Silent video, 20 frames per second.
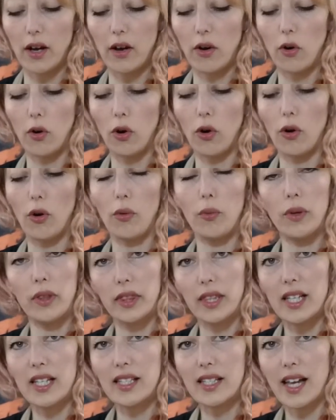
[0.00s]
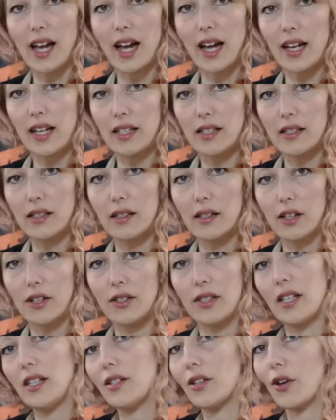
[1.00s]
or with these guys, because
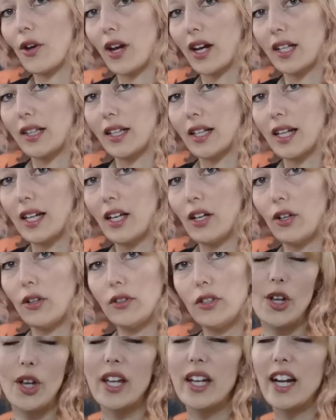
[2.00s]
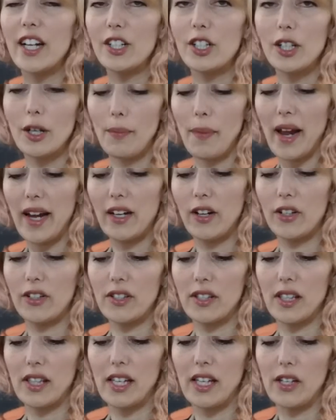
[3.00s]
these are going in the kiln, you can actually paint
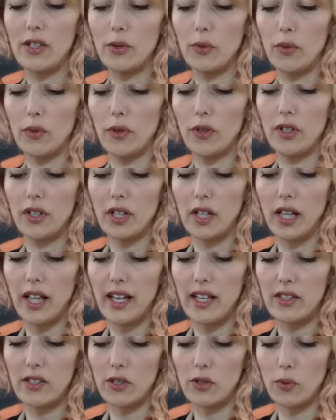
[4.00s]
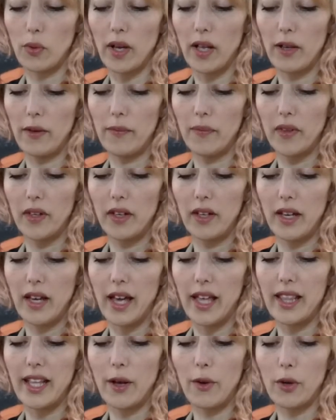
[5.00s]
onto these with underglaze as well,
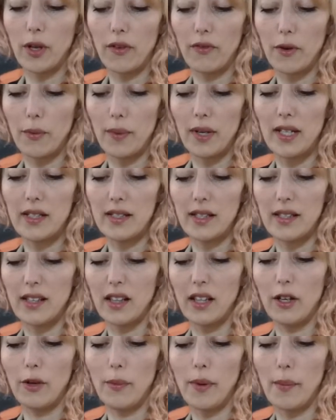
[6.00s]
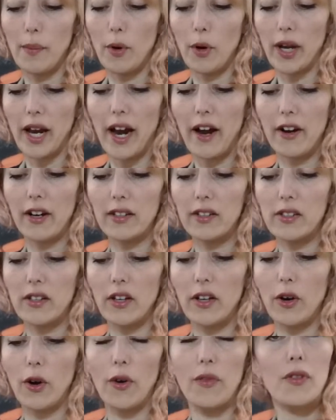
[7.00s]
and that will give your pieces a little bit more
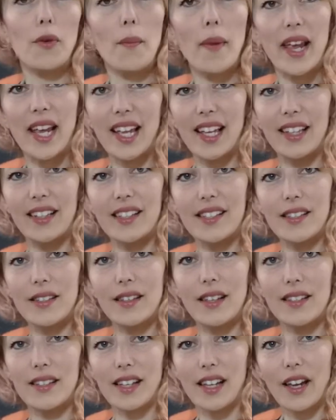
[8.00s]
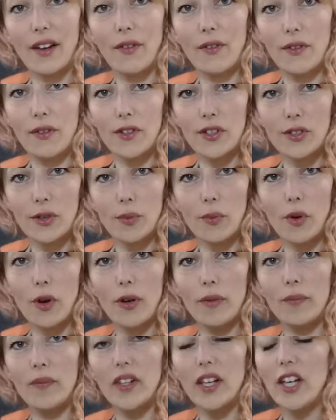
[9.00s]
character. Or if you're making this as a gift for
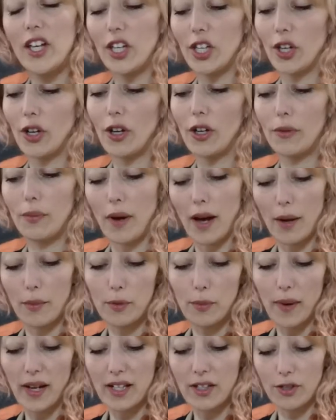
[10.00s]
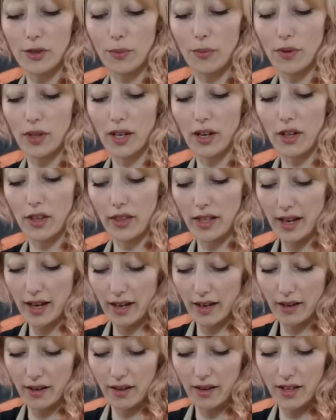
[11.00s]
someone, you could perhaps paint something on
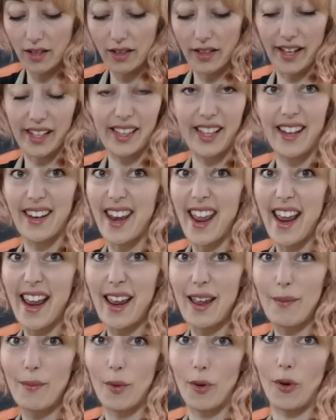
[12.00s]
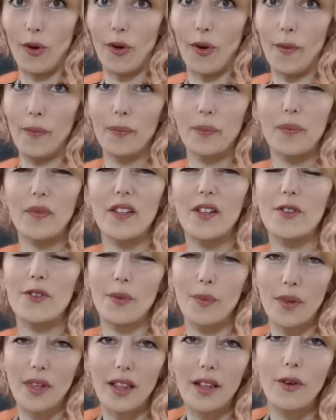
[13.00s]
there like their name or
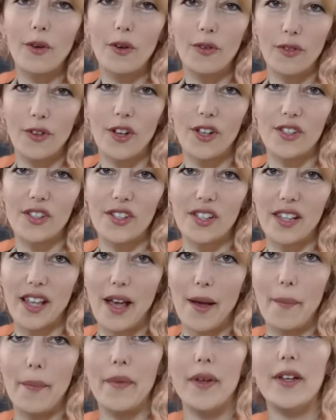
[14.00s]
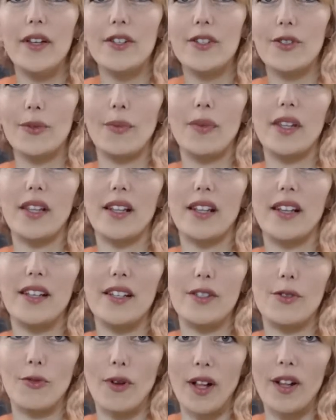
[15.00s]
something that refers to them, something that
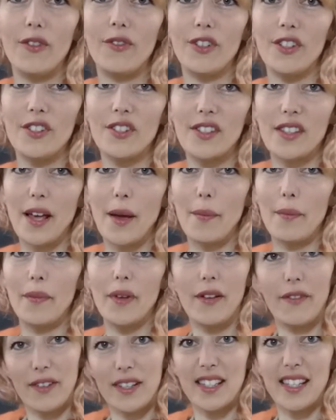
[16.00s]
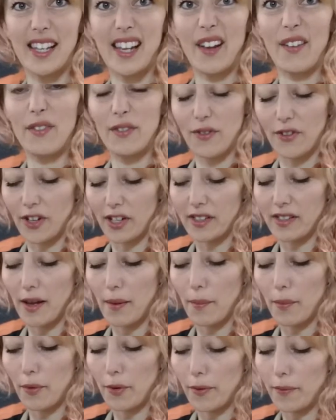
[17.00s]
is relevant to them if it's a gift, for
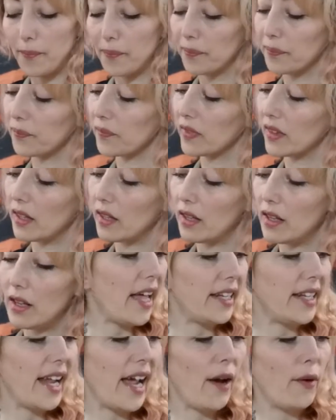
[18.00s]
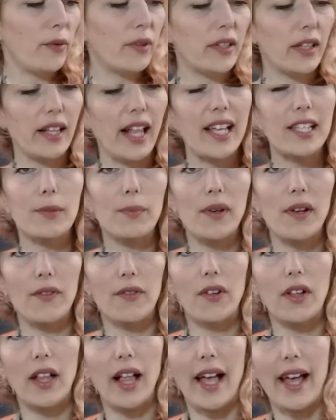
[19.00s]
example. And now with the last bit of
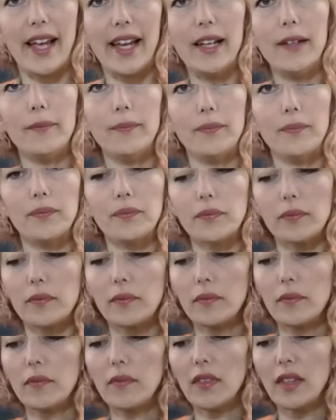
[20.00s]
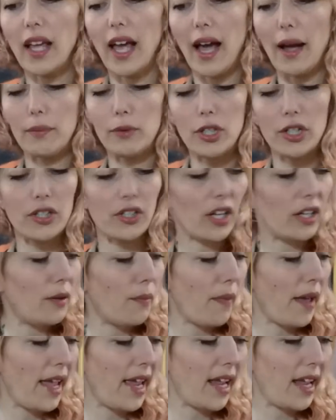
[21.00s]
clay, I'm just going to
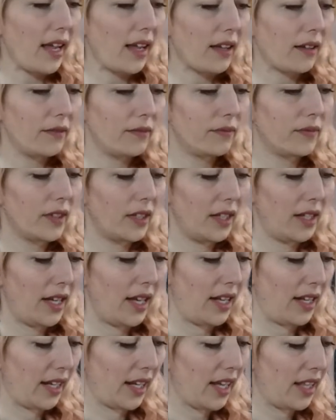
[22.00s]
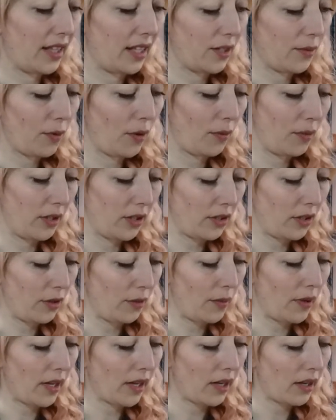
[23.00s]
make, and again that's probably too
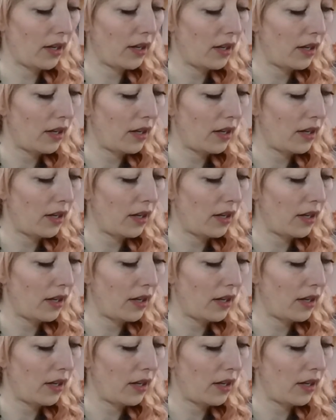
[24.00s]
big,